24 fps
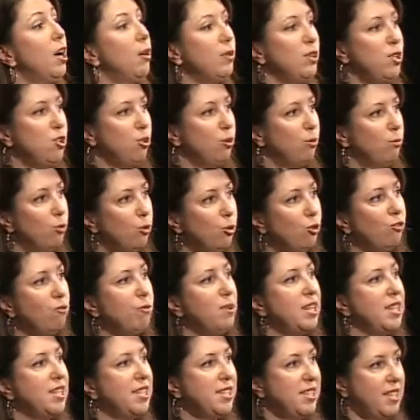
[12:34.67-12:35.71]
we do a
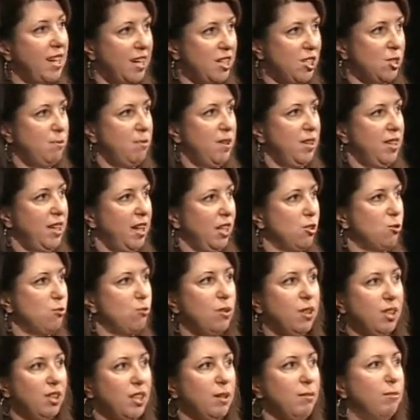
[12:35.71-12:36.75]
movement assessment. That's
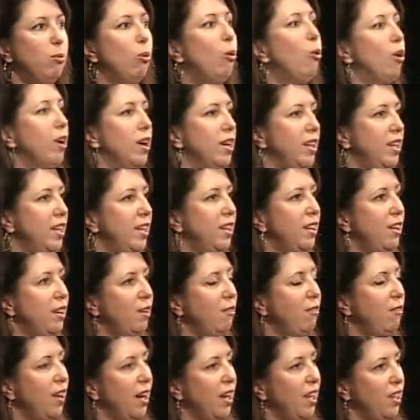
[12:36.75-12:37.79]
really important in an
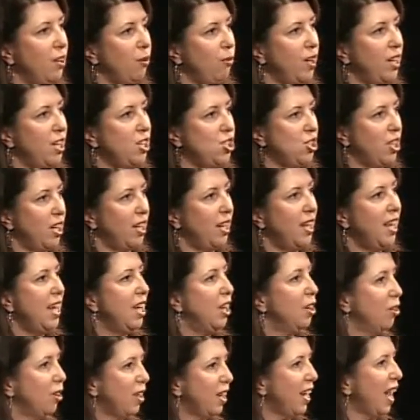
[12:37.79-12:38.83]
evaluation.
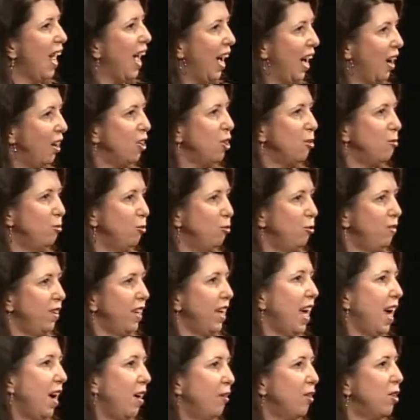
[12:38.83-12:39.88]
Look at how you're moving,
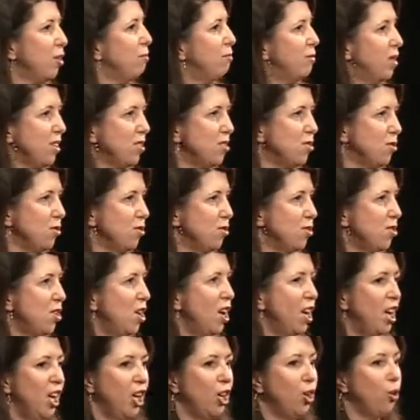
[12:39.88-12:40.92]
how your muscles,
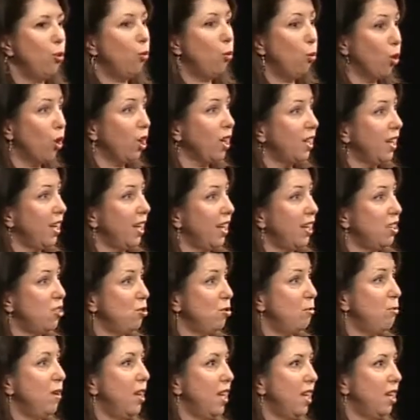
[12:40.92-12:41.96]
working
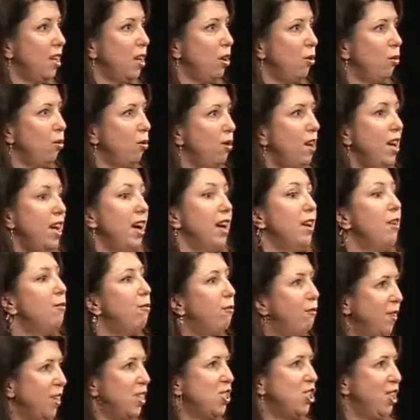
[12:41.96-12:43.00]
to make you an
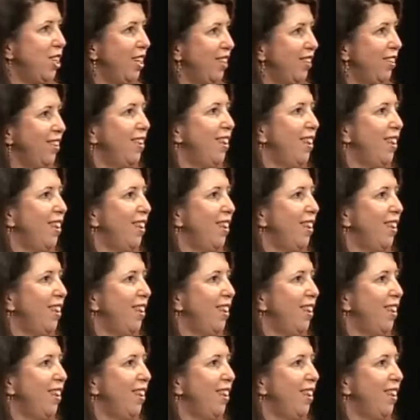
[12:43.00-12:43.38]
efficient